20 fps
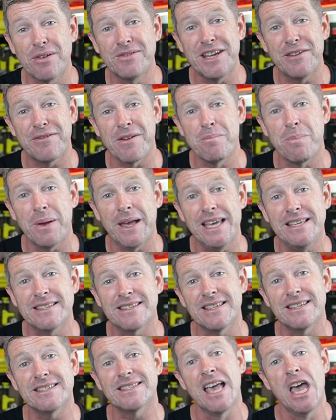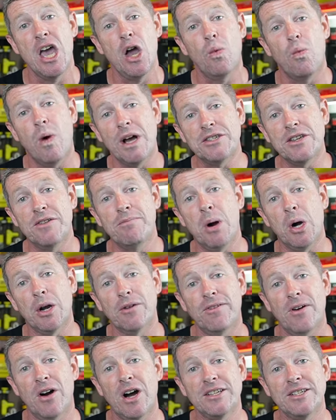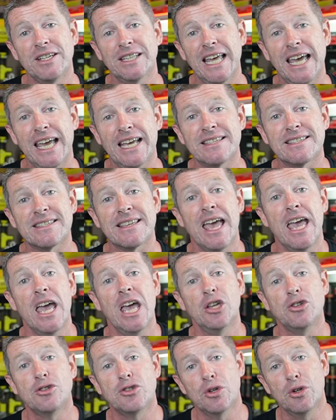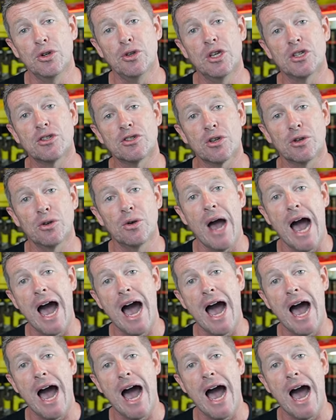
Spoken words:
of different pieces. Once you've modified your legs, do the 2